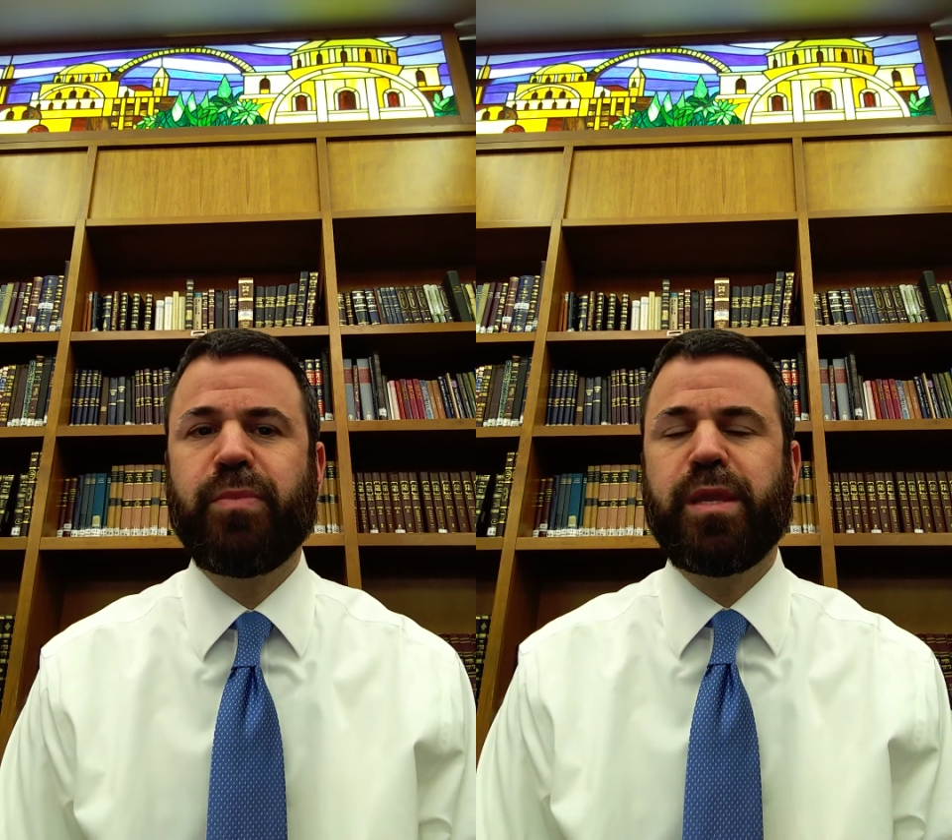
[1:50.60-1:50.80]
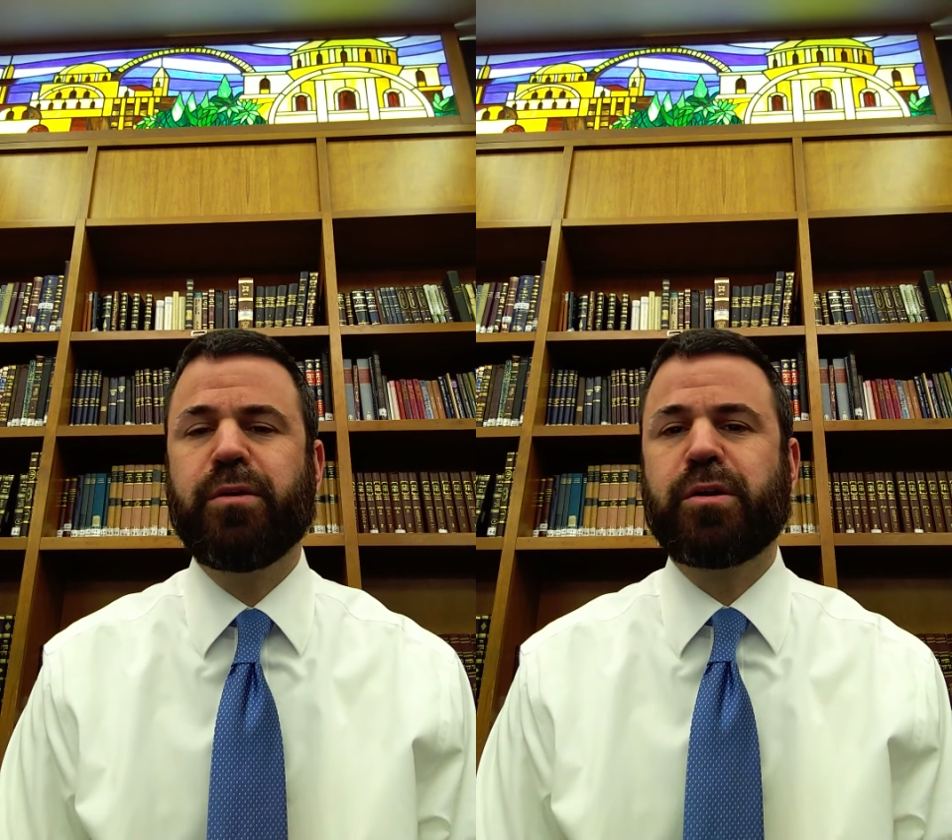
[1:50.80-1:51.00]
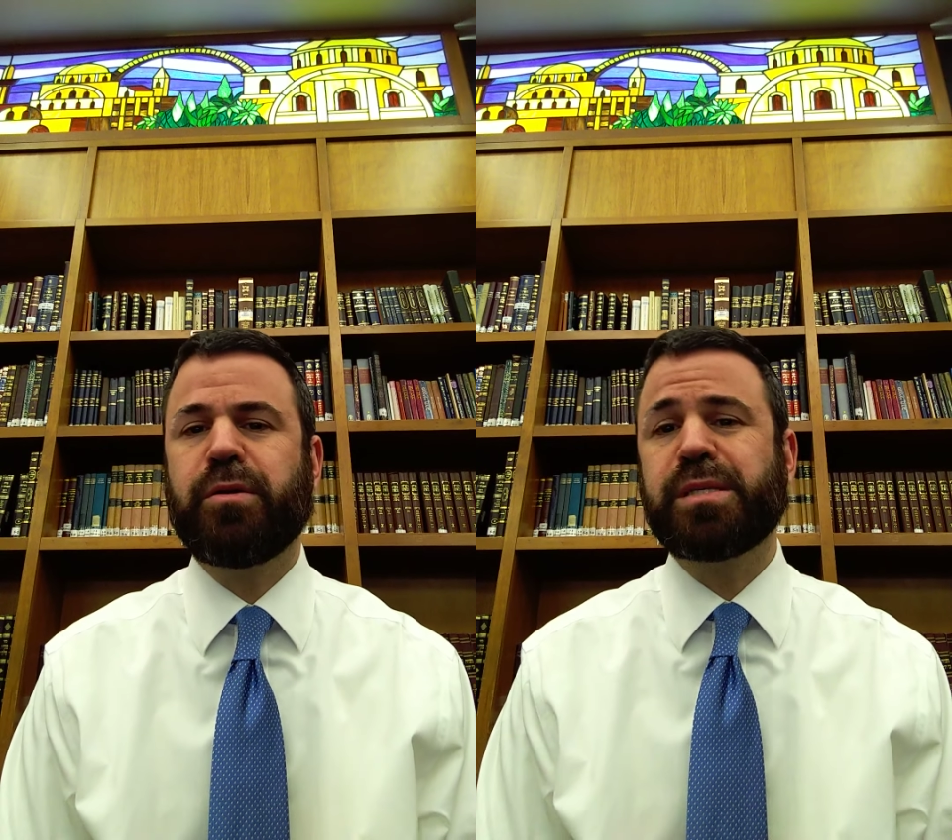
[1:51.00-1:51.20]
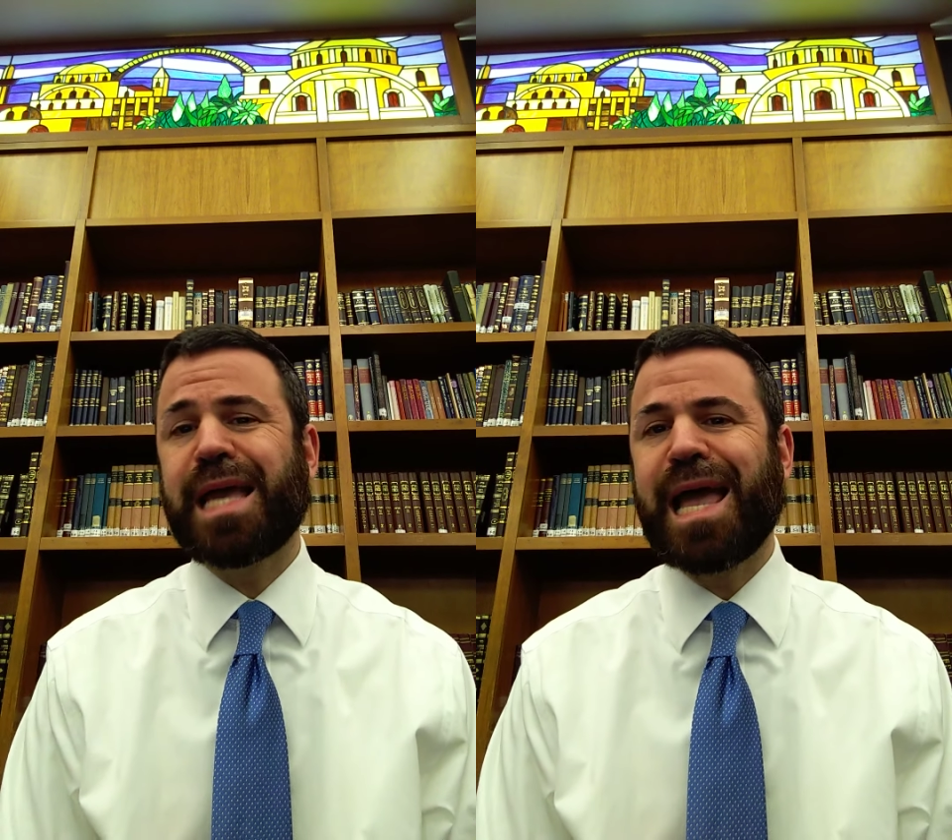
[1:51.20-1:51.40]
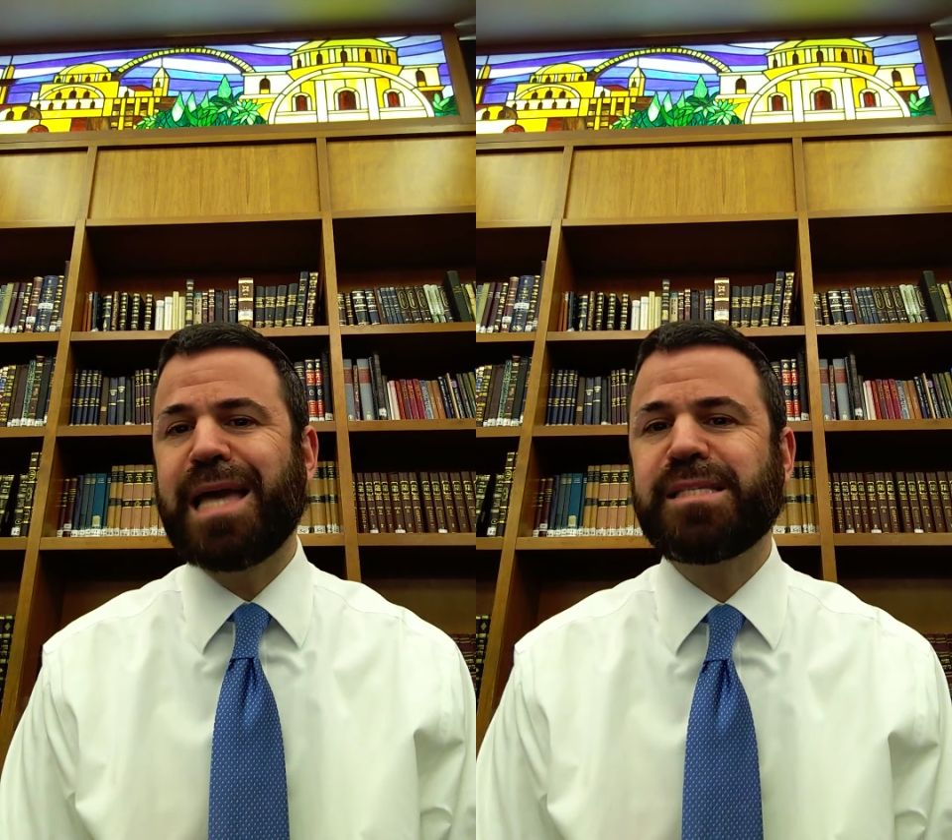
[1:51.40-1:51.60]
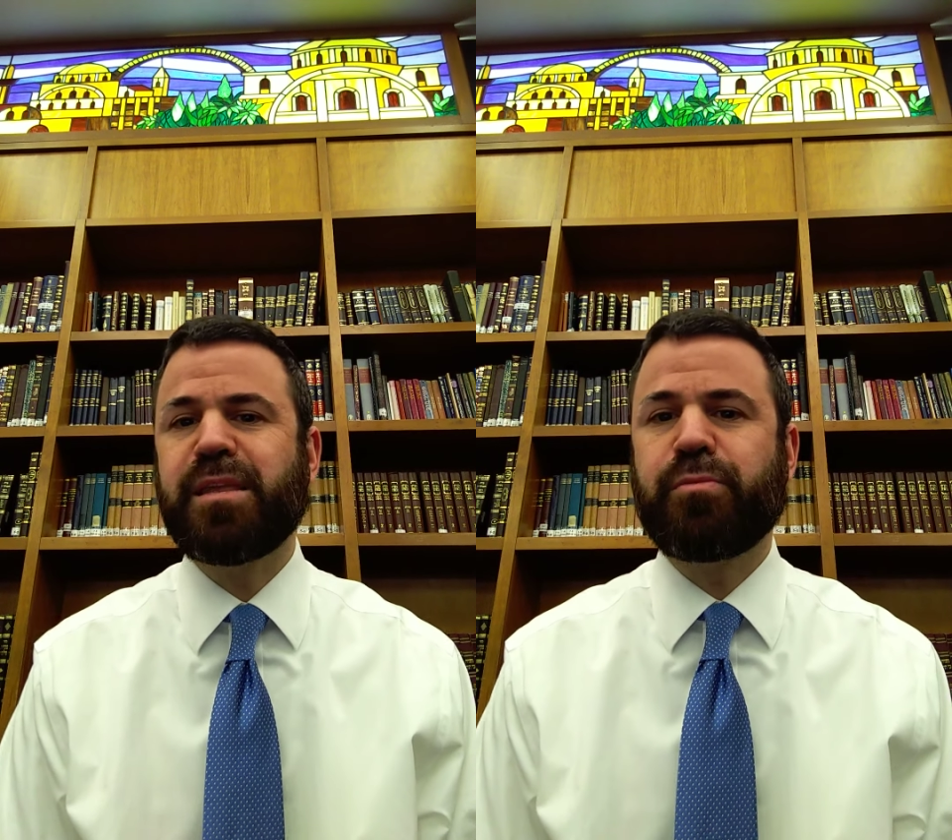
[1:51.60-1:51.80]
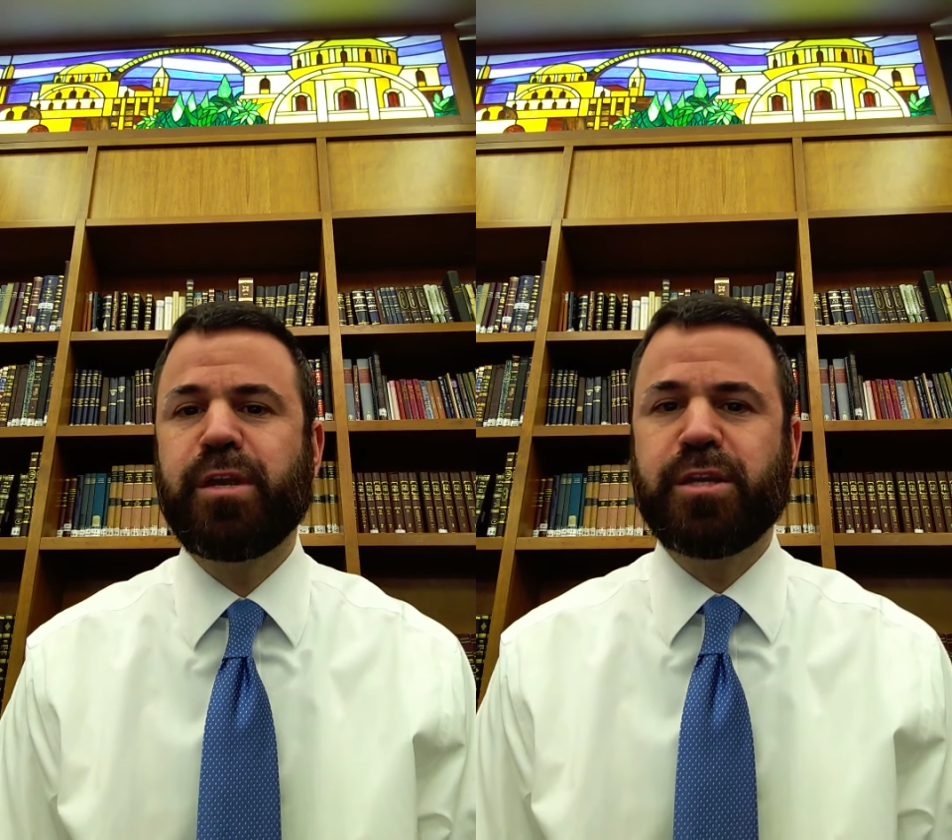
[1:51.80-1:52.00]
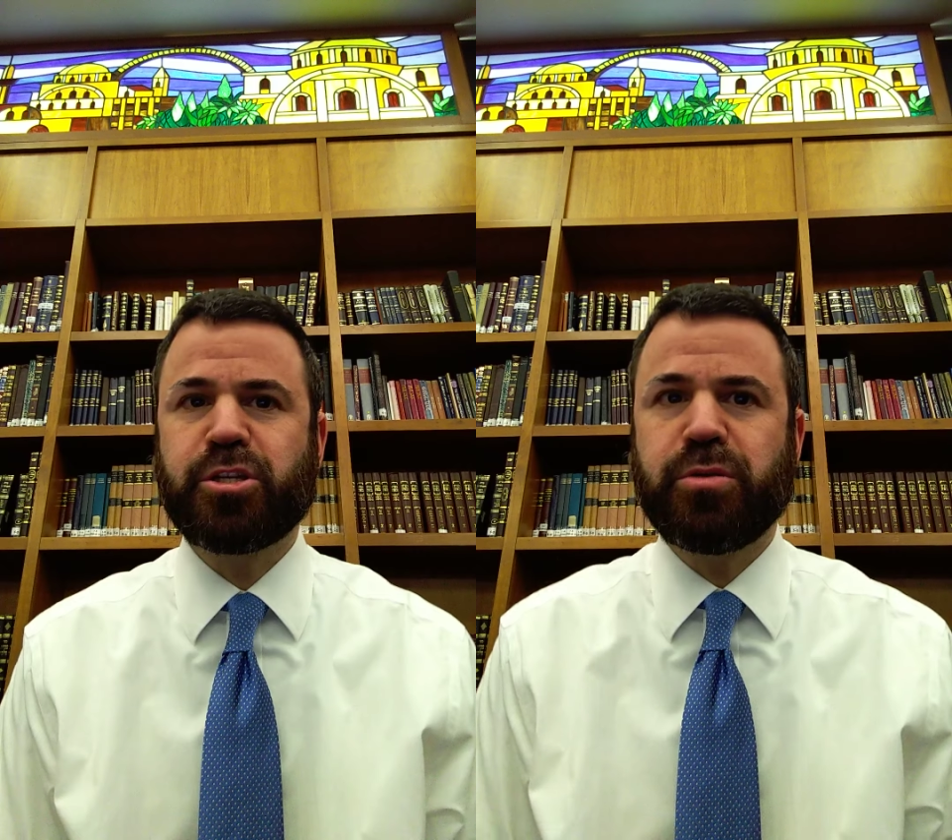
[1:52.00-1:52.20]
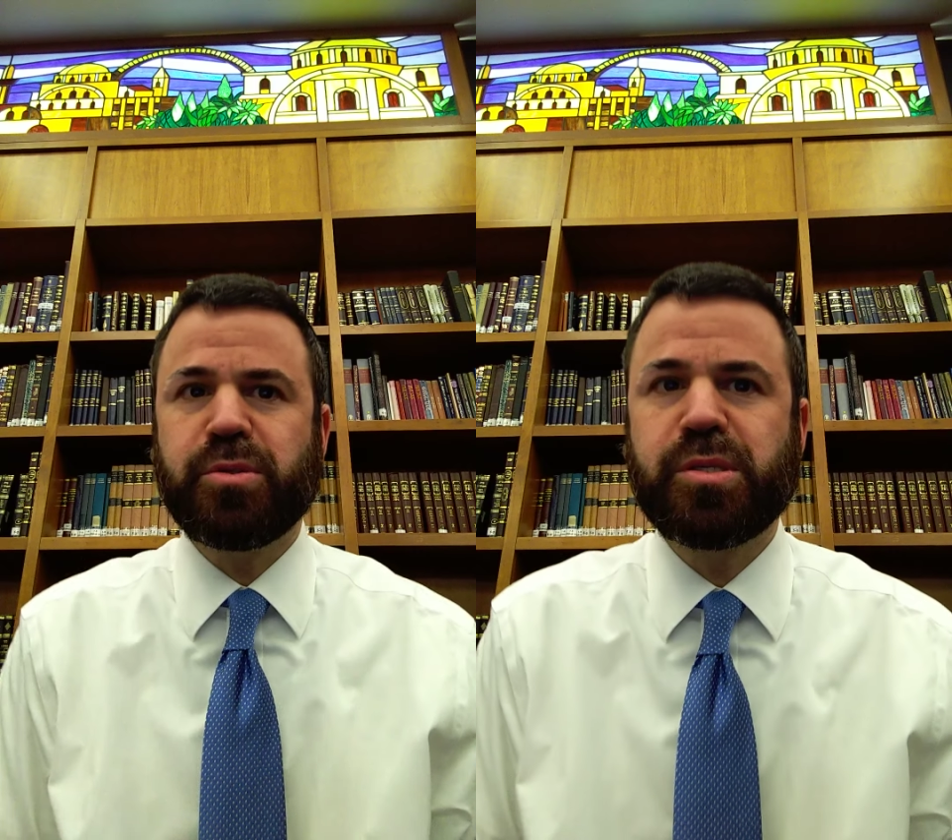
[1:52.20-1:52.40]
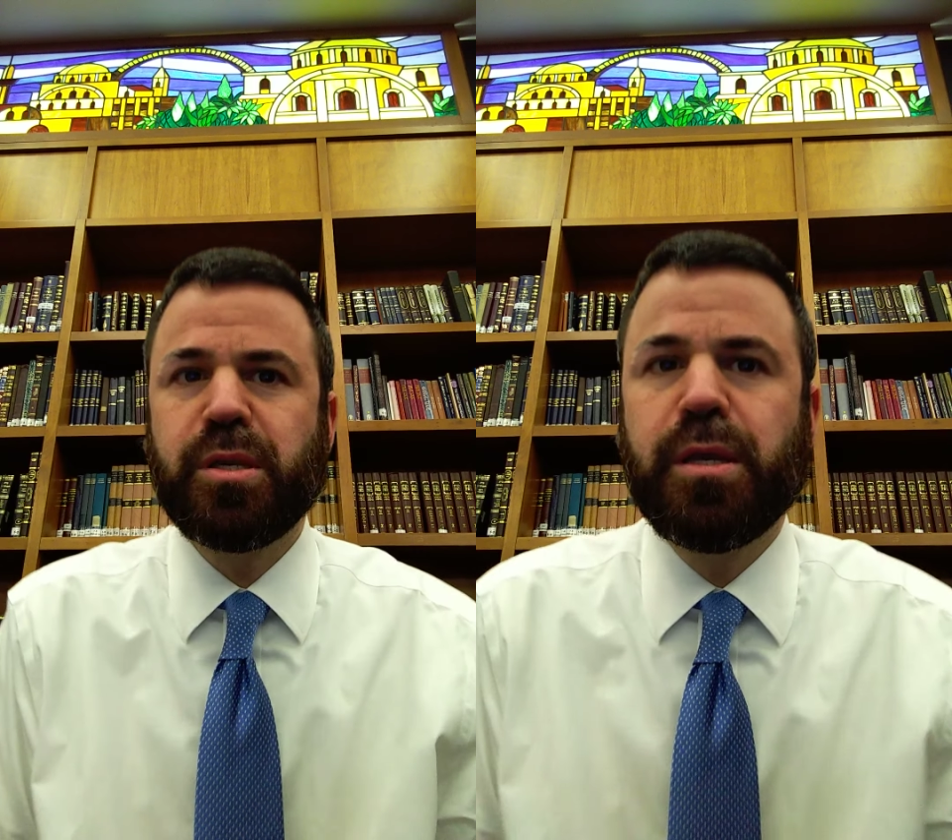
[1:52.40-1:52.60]
here goes. I see three
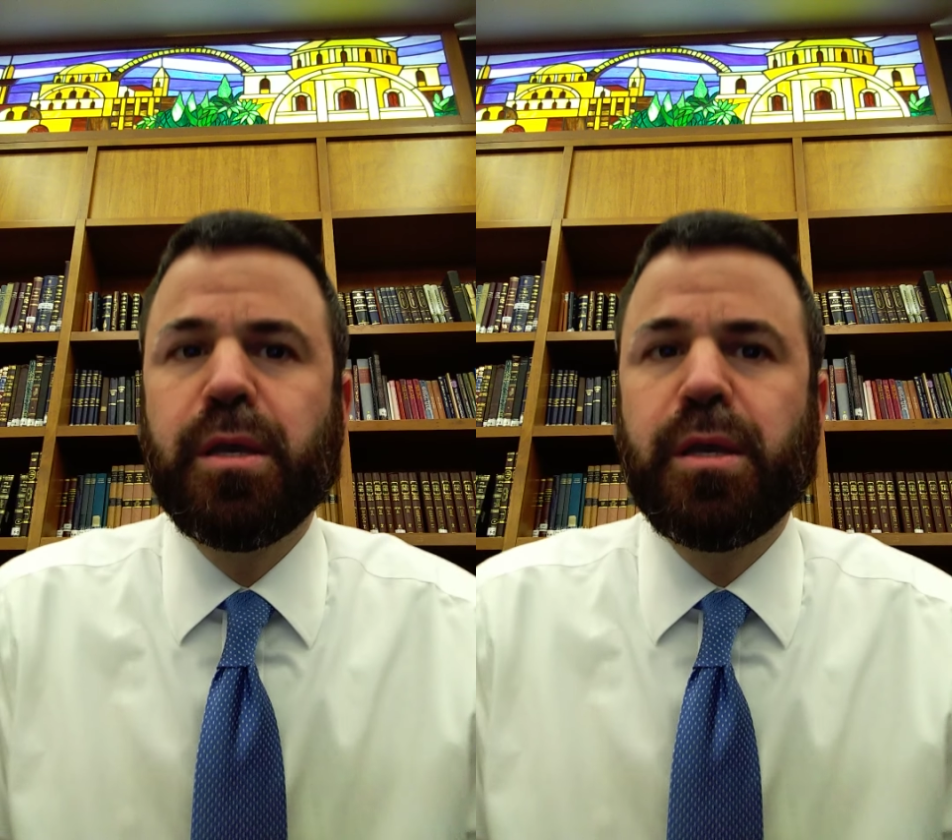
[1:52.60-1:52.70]
issues.